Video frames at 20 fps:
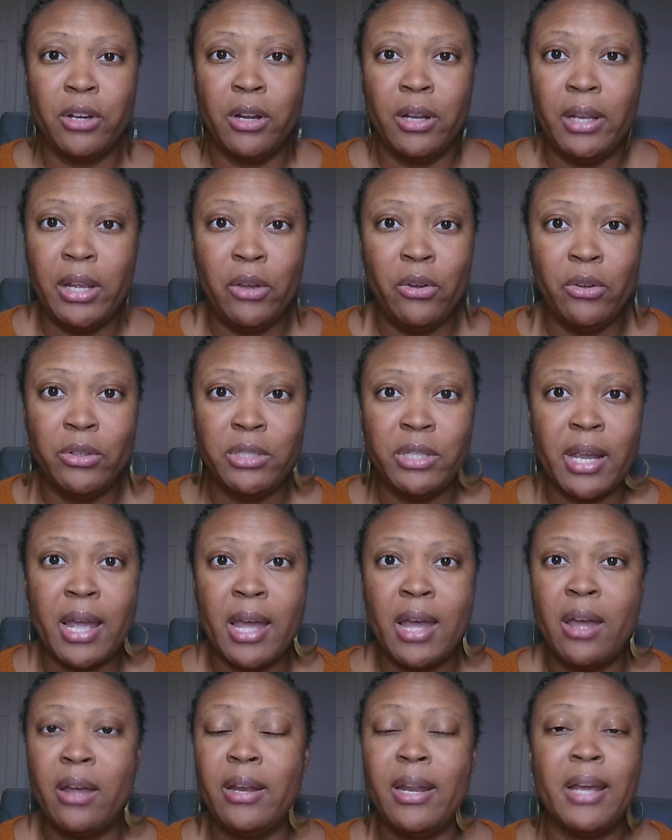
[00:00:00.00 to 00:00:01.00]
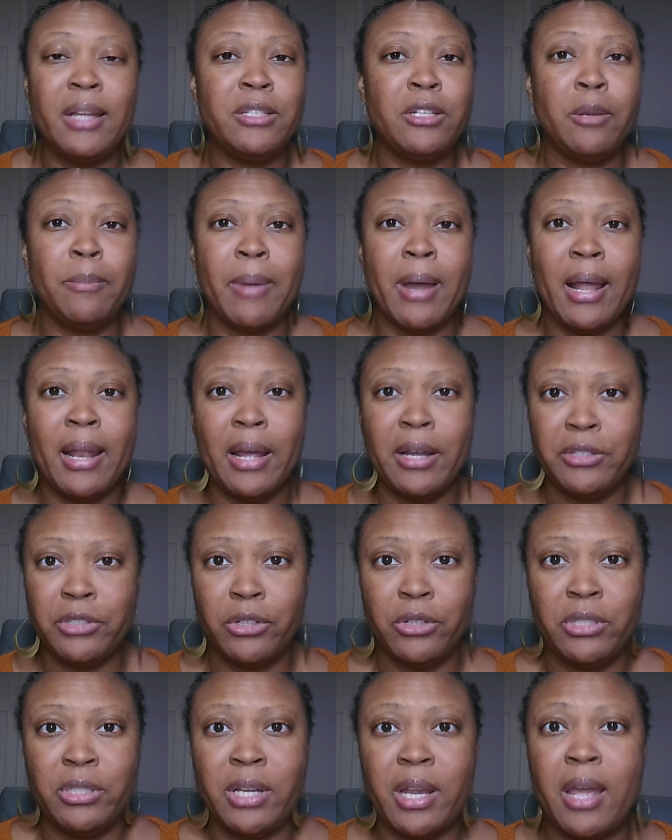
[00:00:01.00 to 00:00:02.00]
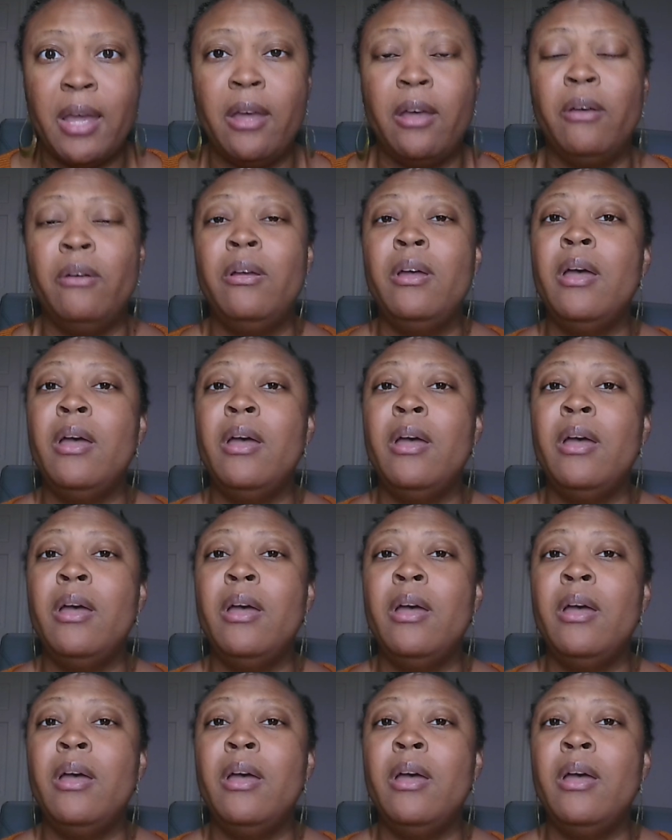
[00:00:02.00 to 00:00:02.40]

her legal child. That's her biological child.